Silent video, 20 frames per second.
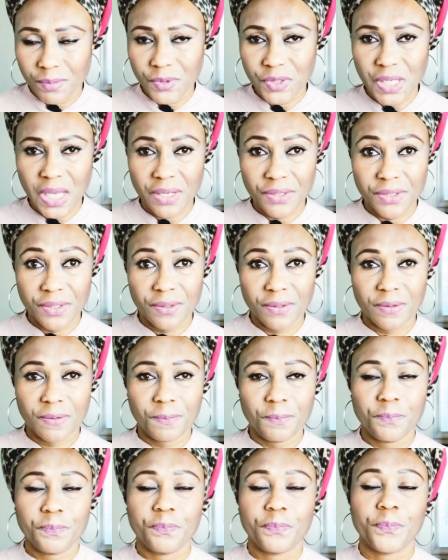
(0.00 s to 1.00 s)
channel,
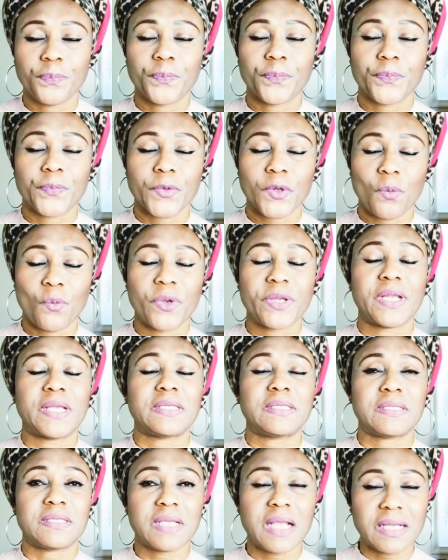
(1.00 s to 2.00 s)
when I
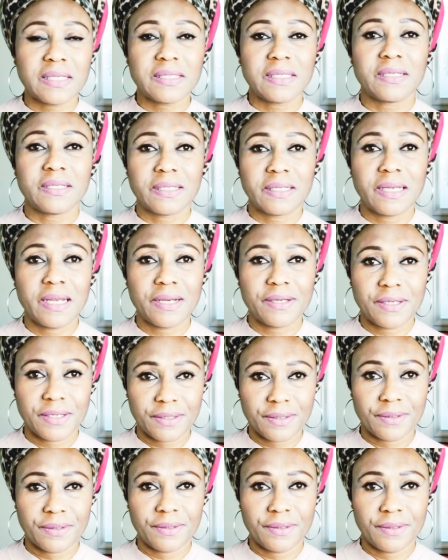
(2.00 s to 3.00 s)
started learning,